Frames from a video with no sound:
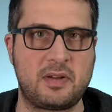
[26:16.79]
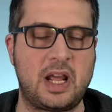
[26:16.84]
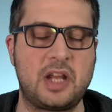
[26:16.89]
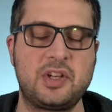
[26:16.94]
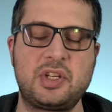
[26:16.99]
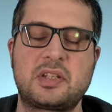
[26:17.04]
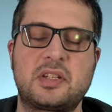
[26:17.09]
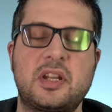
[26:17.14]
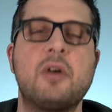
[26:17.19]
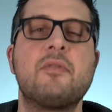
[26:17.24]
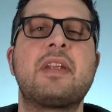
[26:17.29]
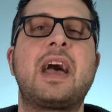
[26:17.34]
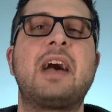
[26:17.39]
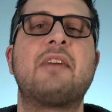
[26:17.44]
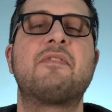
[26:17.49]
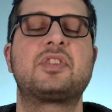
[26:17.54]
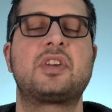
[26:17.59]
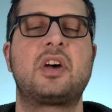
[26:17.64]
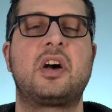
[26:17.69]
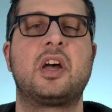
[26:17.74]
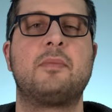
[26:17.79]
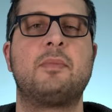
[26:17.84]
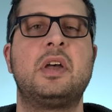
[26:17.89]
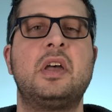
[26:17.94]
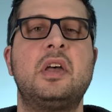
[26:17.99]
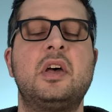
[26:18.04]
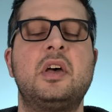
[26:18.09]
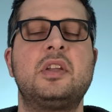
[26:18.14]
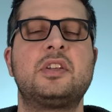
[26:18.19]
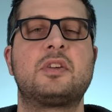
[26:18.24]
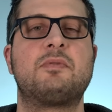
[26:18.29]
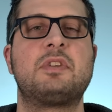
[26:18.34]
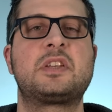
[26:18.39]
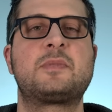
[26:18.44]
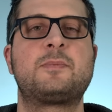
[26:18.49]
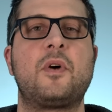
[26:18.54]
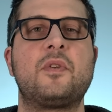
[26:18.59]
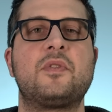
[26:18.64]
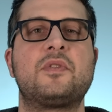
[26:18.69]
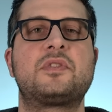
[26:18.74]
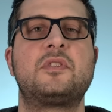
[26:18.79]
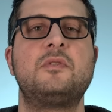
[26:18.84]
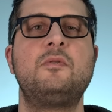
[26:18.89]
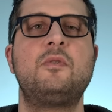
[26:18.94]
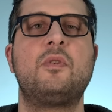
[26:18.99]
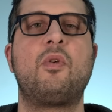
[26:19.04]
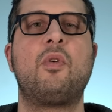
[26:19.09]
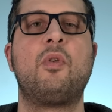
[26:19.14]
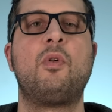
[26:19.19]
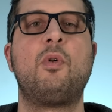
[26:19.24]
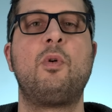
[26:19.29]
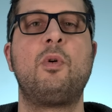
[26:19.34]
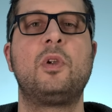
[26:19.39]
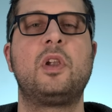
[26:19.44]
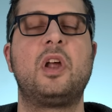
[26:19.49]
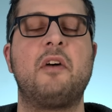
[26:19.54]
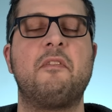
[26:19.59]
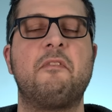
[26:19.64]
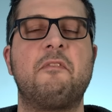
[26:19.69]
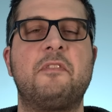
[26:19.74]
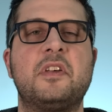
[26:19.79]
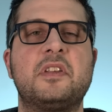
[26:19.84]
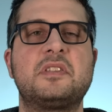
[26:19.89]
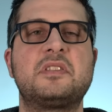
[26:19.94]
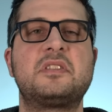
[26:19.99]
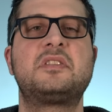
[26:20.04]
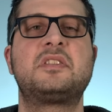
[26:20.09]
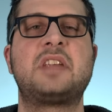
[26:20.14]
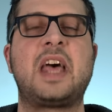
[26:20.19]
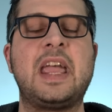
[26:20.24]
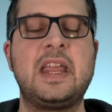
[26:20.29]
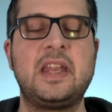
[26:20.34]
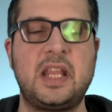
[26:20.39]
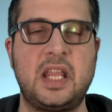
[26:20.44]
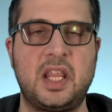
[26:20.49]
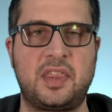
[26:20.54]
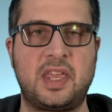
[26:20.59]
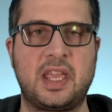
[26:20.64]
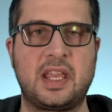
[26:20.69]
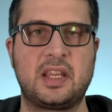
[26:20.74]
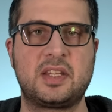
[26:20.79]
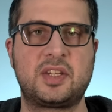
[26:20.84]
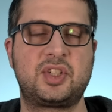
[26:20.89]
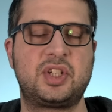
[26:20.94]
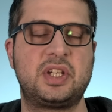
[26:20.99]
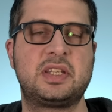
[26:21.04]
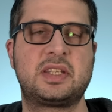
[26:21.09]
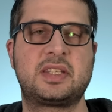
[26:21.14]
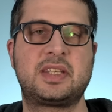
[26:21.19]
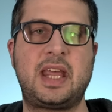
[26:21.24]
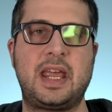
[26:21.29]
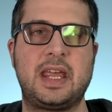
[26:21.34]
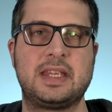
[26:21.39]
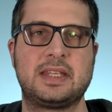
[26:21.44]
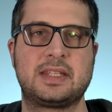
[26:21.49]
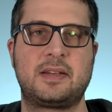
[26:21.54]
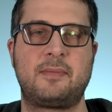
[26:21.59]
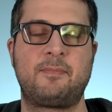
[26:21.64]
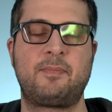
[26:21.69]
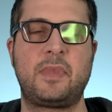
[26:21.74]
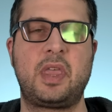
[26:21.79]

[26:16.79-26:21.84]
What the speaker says: I just don't have time to respond to all of the zany things she says.